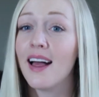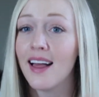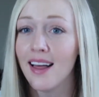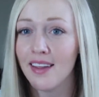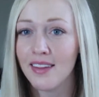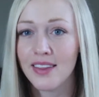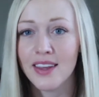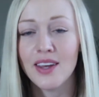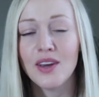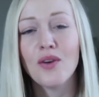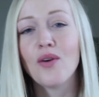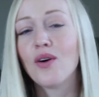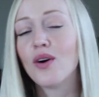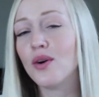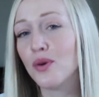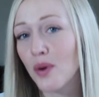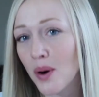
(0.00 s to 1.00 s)
healthy
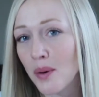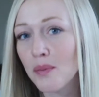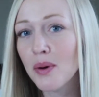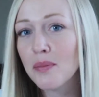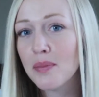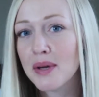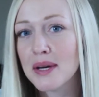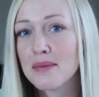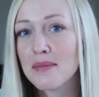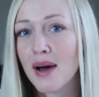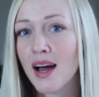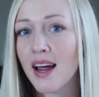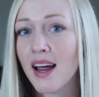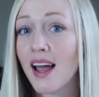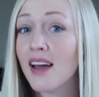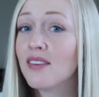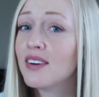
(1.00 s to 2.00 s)
or normal
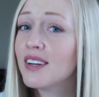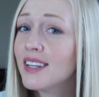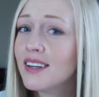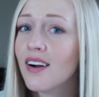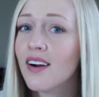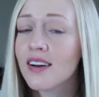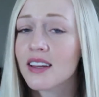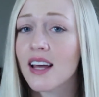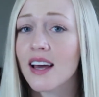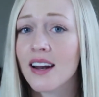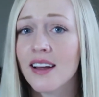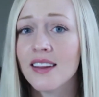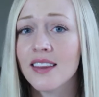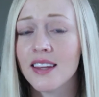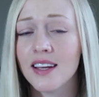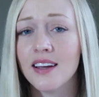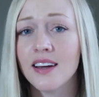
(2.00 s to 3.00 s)
BMI and really aren't that
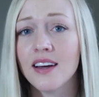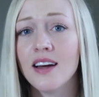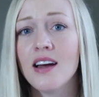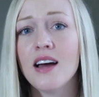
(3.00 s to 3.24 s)
healthy,